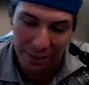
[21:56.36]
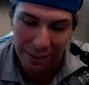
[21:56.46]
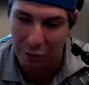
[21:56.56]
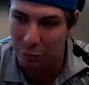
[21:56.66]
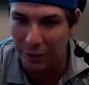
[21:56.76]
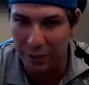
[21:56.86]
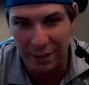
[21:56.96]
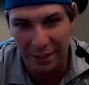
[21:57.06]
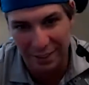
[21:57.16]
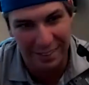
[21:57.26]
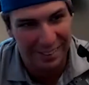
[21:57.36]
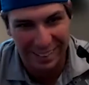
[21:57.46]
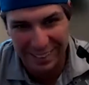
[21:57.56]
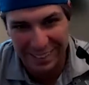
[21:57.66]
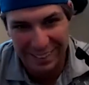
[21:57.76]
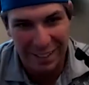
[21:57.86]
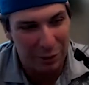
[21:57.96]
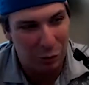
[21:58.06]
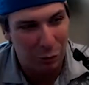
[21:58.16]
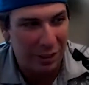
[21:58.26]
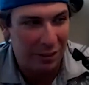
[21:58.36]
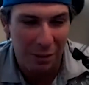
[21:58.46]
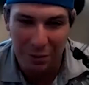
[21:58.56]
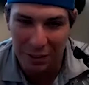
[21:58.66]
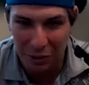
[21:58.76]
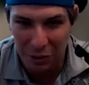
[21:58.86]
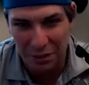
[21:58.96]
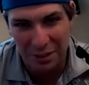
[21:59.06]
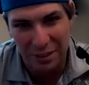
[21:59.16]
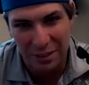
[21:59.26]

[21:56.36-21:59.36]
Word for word: that was my that was my twenty well, something year old